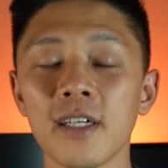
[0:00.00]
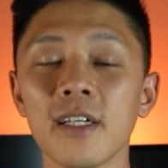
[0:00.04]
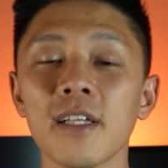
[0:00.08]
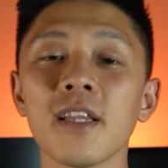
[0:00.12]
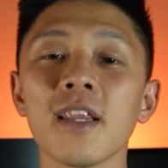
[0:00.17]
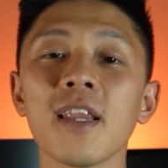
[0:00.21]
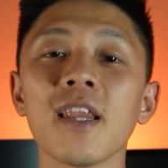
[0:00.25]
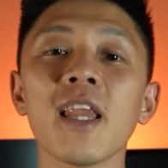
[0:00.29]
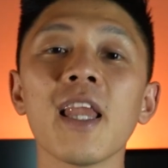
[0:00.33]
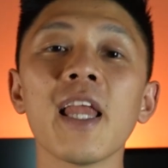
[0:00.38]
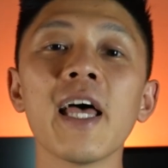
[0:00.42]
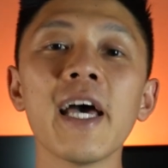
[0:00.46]

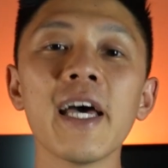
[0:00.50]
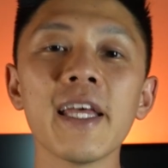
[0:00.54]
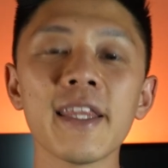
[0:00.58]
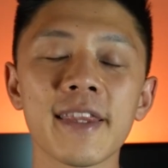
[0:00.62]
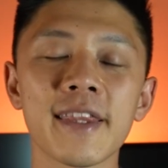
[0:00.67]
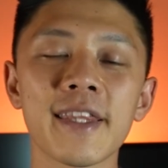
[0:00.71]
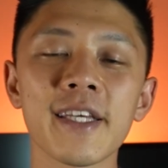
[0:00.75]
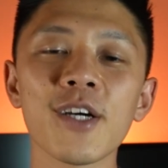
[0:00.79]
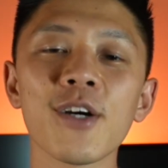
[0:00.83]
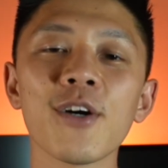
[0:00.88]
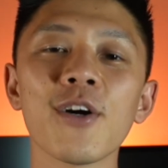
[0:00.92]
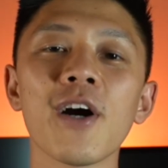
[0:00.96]

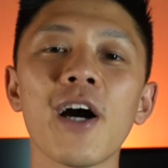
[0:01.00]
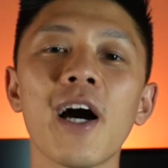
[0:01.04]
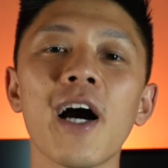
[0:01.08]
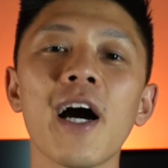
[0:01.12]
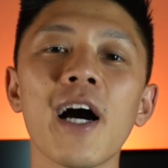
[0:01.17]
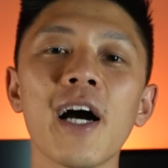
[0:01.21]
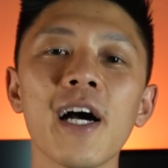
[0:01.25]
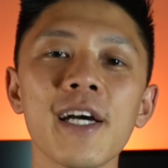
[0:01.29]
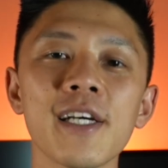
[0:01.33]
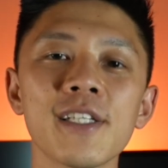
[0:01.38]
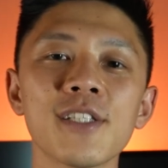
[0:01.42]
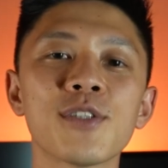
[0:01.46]
let their
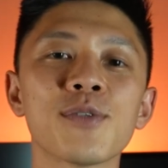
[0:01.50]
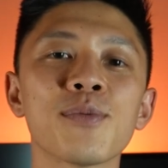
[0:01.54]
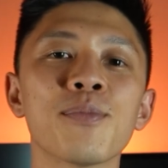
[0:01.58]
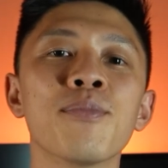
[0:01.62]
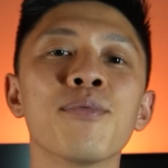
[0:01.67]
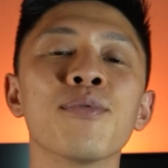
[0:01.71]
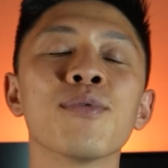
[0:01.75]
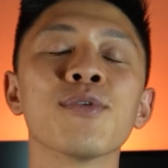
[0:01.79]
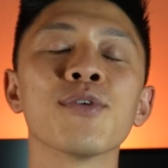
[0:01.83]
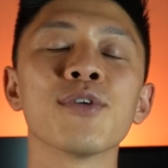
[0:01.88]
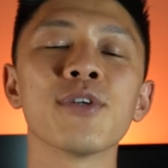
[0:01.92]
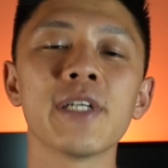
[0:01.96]
eyes
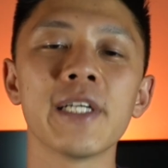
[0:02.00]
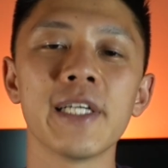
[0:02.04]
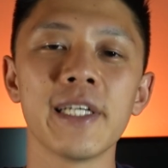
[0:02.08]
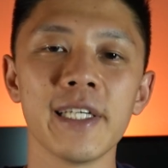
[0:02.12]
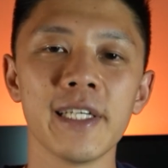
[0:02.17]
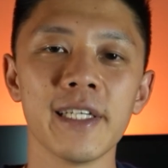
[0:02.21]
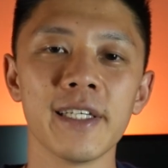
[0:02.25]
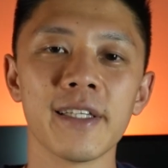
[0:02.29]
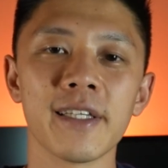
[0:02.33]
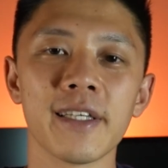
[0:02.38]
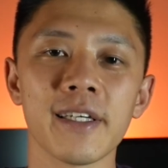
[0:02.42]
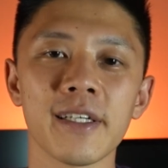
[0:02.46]

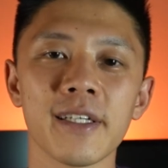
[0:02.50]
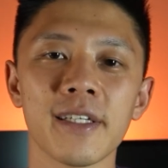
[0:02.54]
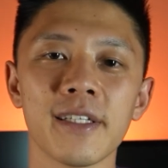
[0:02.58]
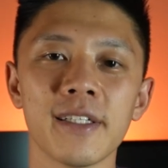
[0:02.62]
breathe.